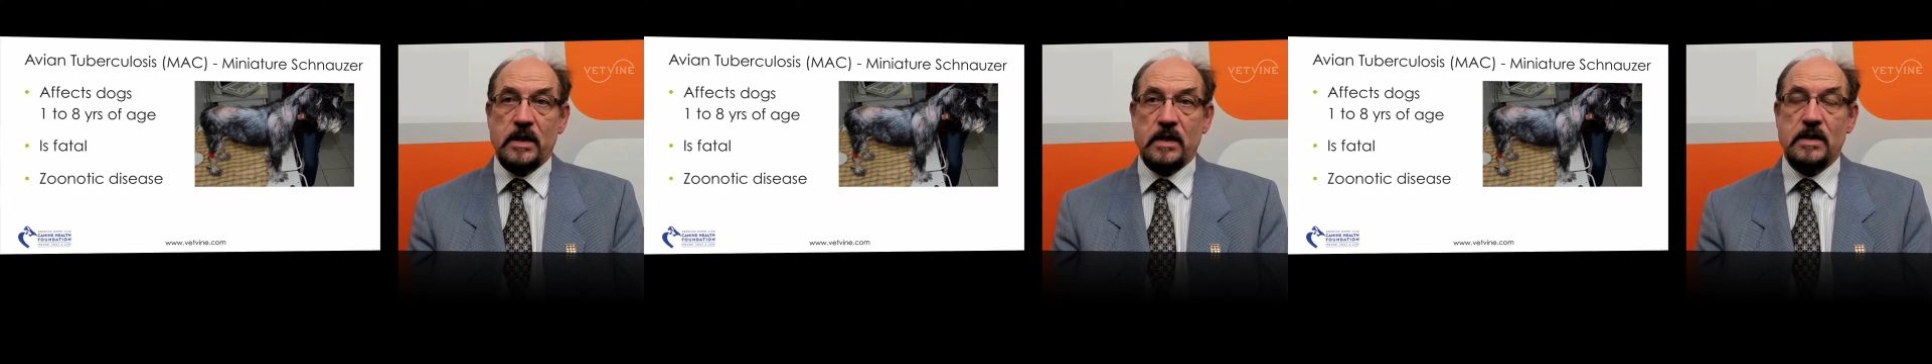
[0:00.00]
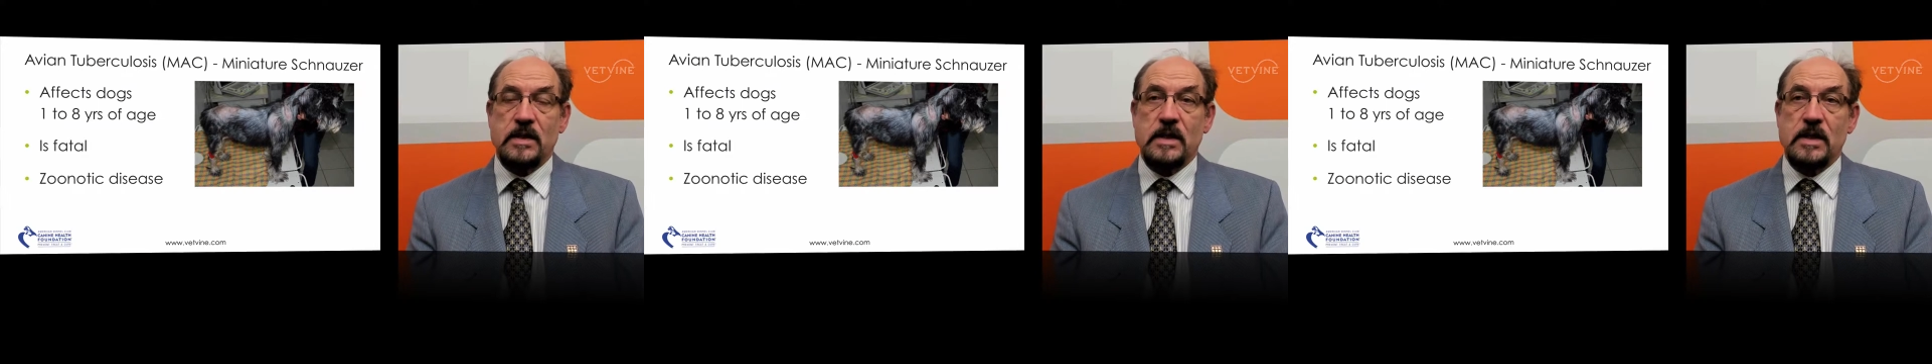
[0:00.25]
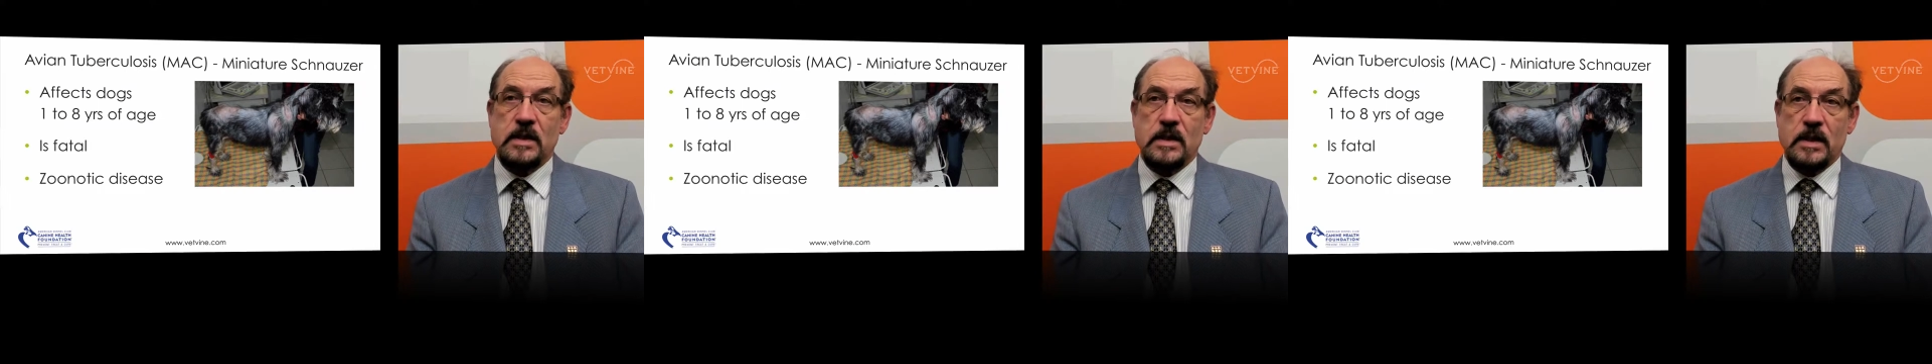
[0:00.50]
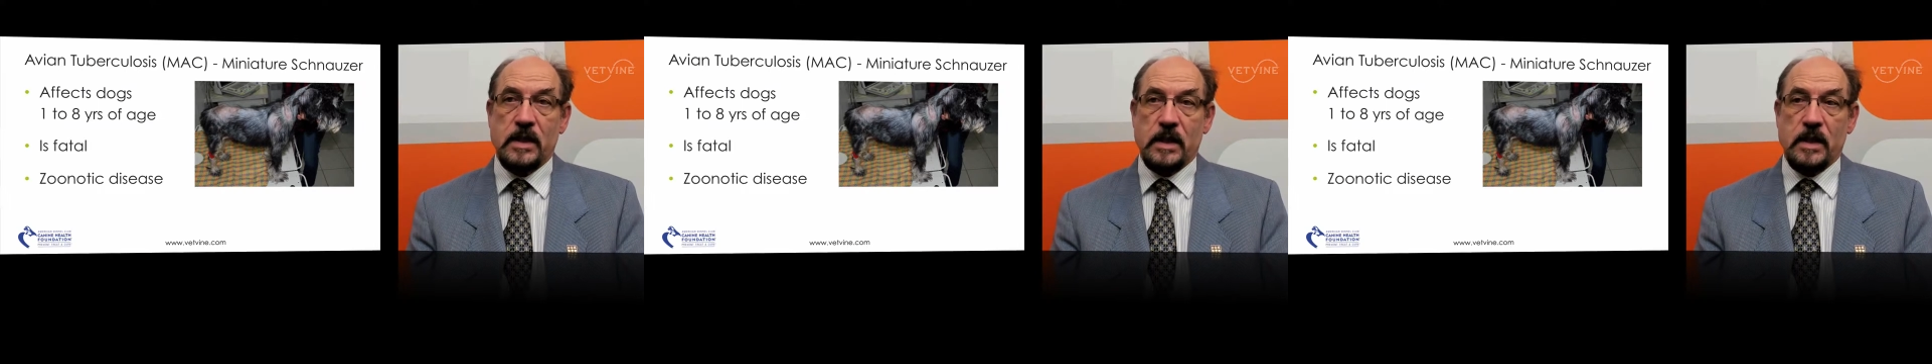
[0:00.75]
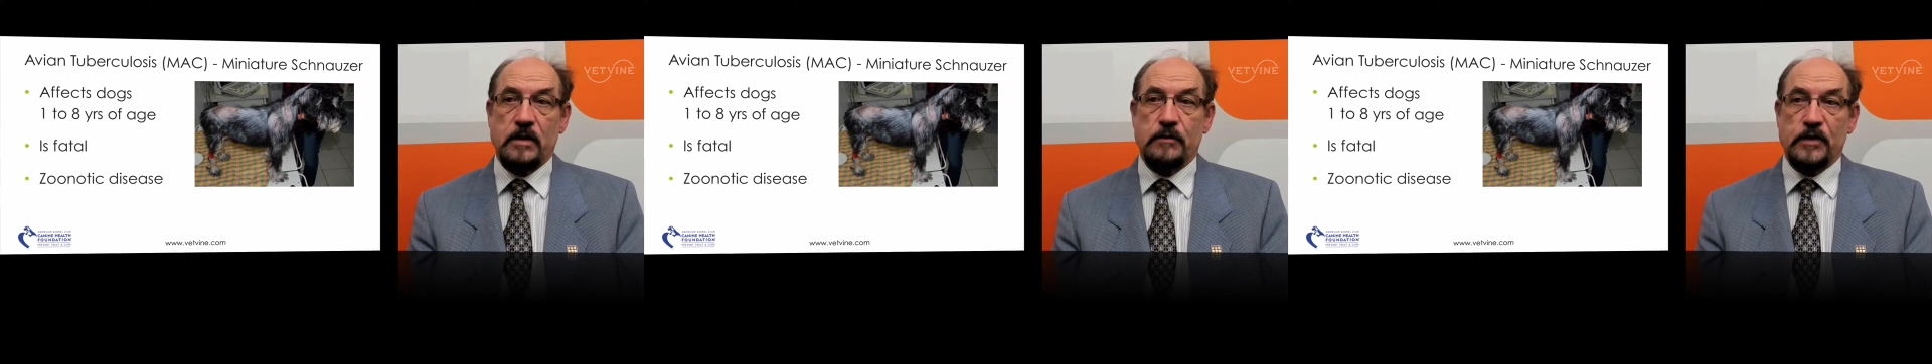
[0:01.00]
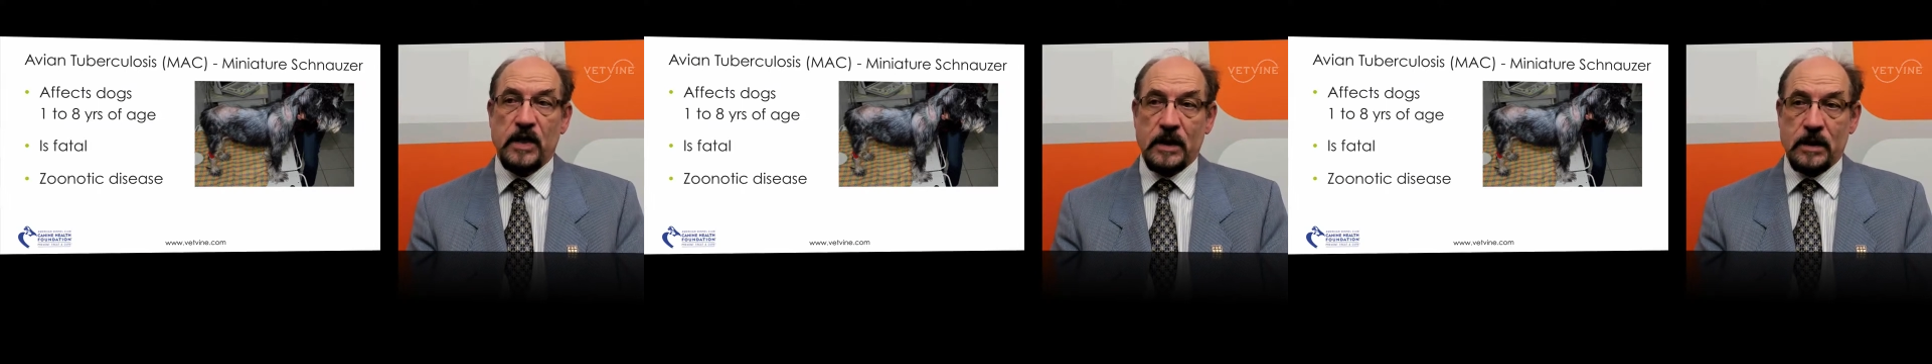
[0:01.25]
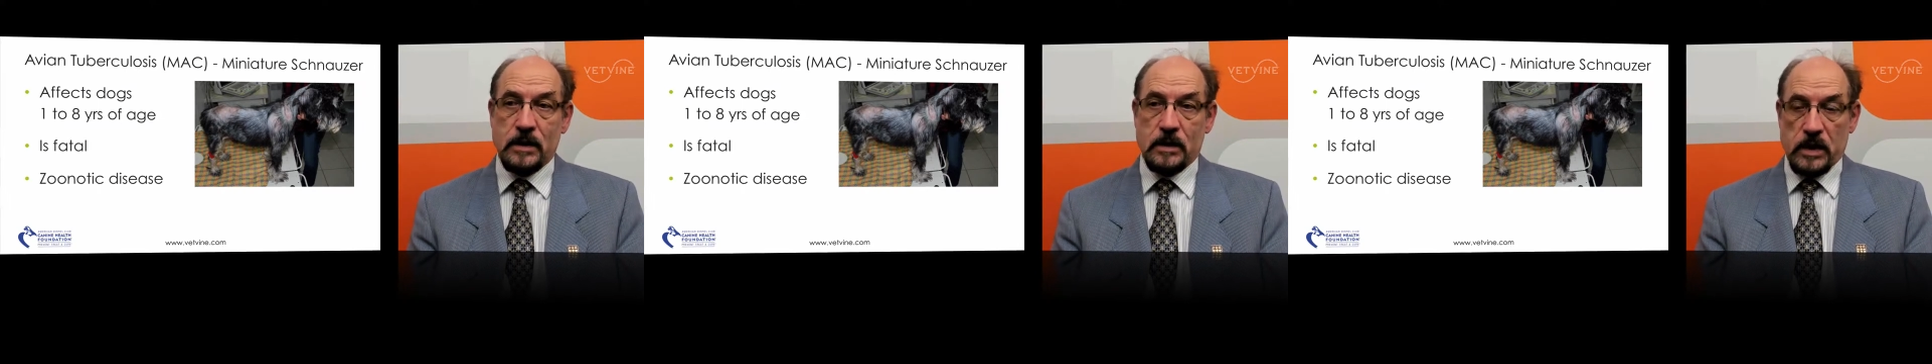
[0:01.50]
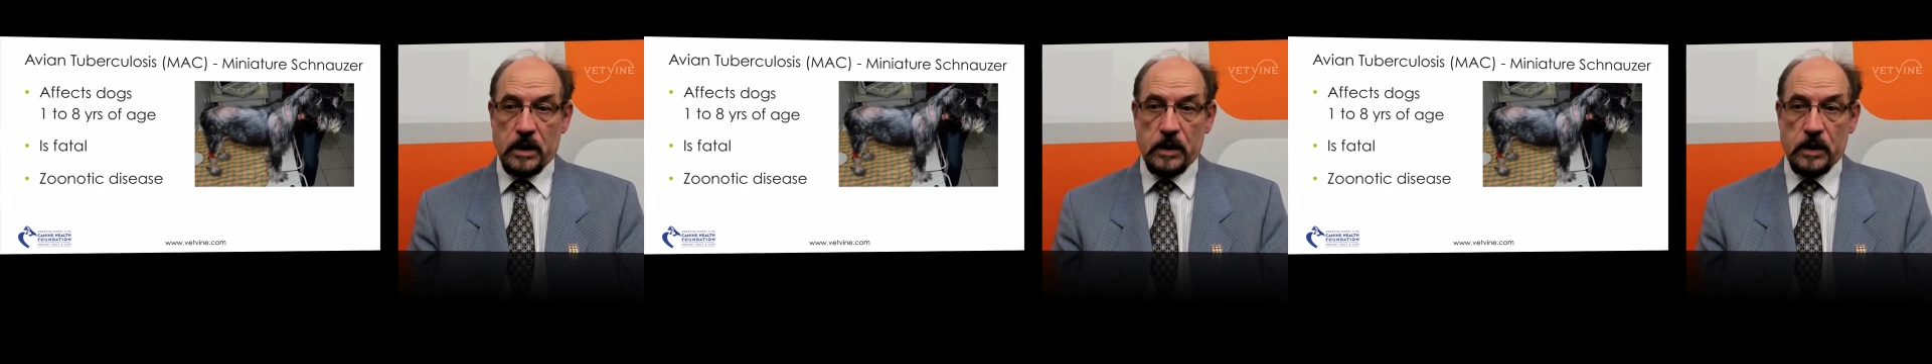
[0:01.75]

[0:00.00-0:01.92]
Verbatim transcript: disease that can affect